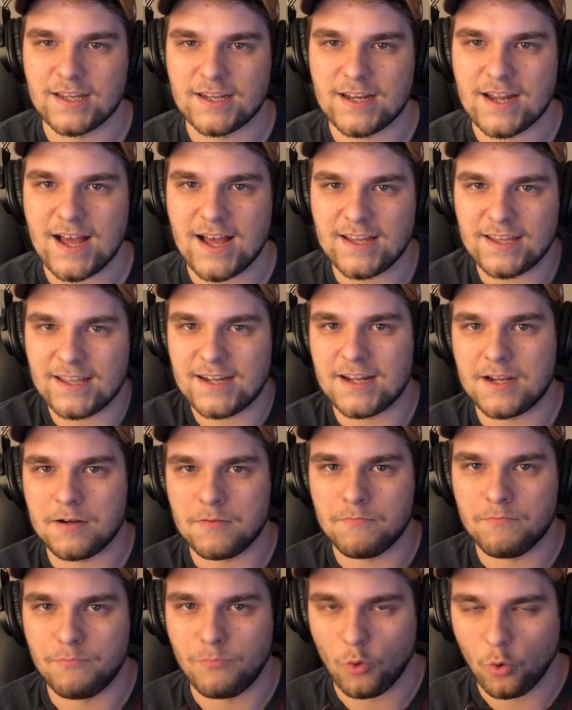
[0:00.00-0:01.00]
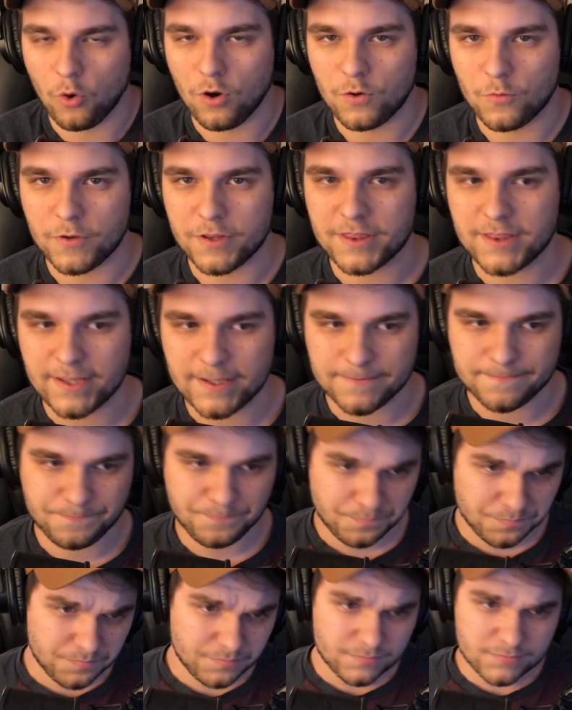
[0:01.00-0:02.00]
and not getting bored with it.
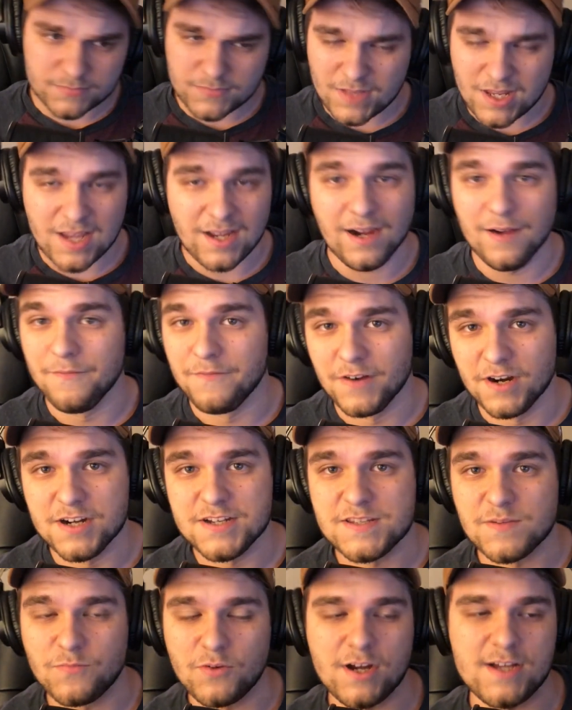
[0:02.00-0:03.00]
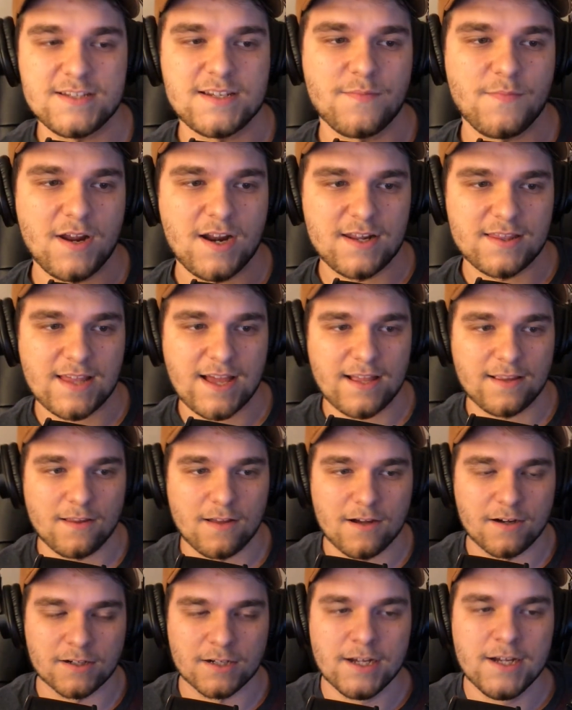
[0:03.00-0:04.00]
I'm very surprised I made it that
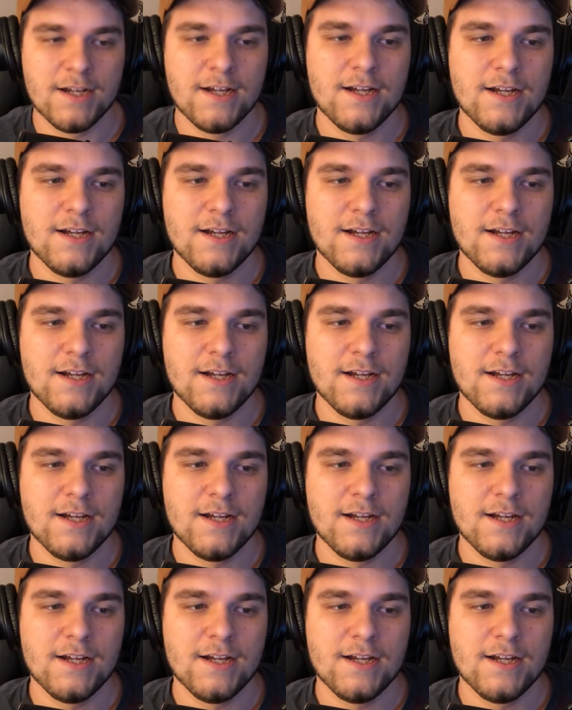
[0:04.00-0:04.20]
long.